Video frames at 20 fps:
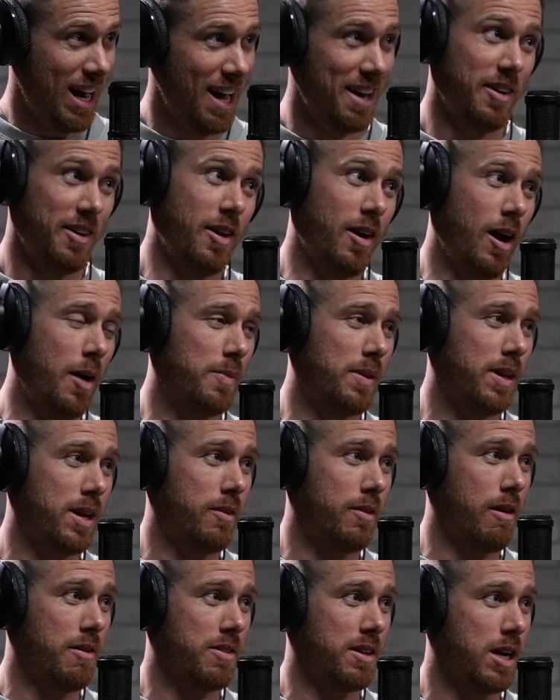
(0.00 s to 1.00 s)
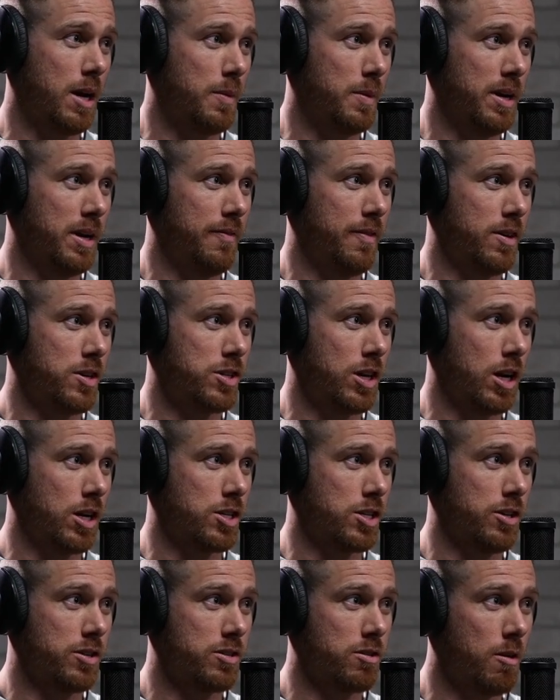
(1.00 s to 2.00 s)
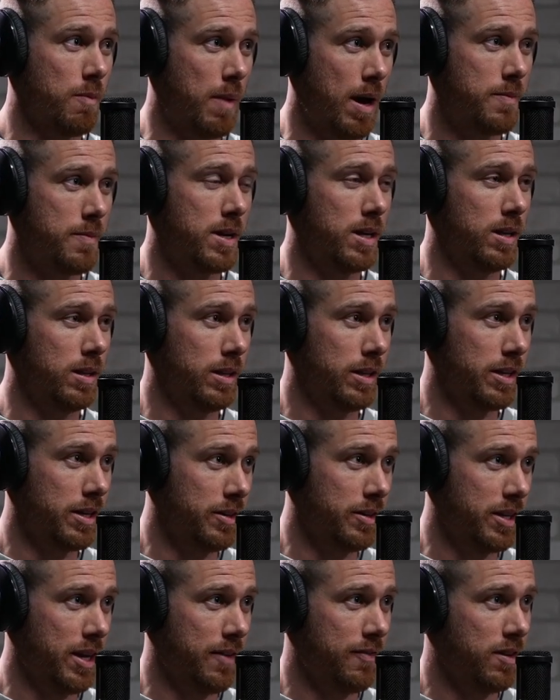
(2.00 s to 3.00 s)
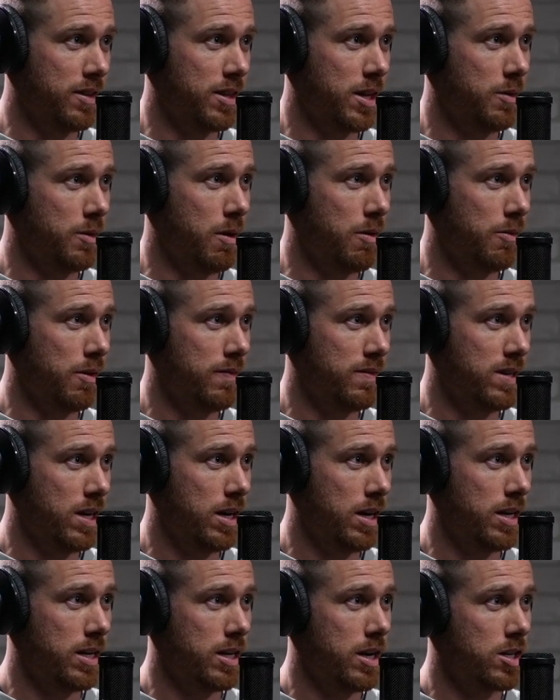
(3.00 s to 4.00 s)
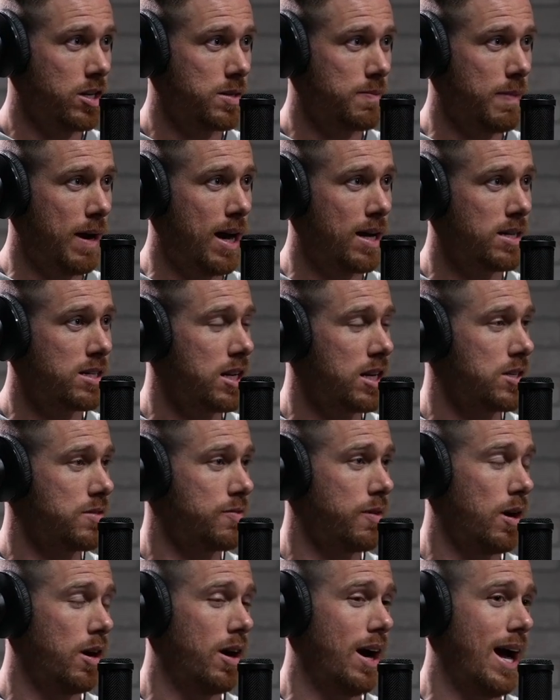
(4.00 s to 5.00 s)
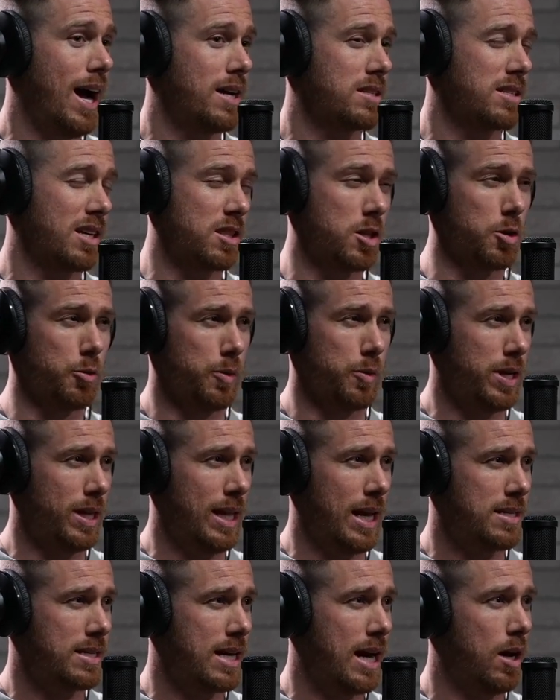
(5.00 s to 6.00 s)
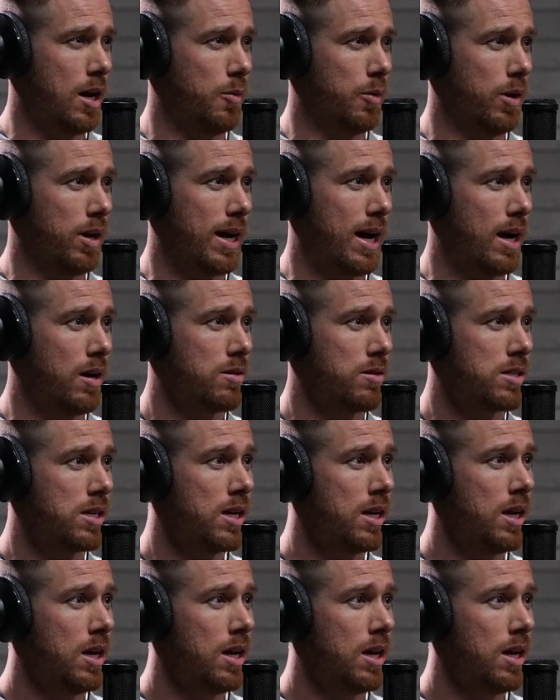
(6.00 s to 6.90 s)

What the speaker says: I don't know. I'm playing around with a couple different structures. So it might be a little different than what we've done in years past as far as like the relay style workouts.